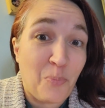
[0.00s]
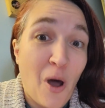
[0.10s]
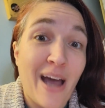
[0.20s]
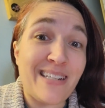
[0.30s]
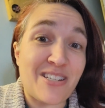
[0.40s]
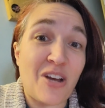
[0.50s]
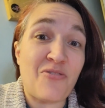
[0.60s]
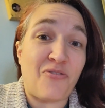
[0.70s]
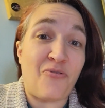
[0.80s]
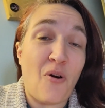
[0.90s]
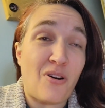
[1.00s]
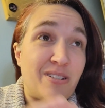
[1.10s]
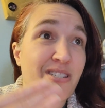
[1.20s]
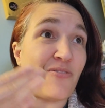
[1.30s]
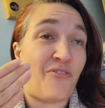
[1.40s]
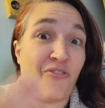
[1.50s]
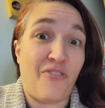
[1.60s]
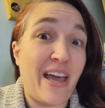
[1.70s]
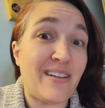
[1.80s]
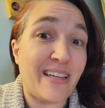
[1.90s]
bought Doug Ford's
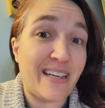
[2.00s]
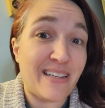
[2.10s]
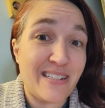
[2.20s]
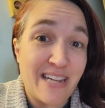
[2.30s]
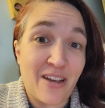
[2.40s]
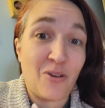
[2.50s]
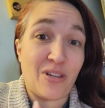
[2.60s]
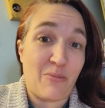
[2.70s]
failing Deco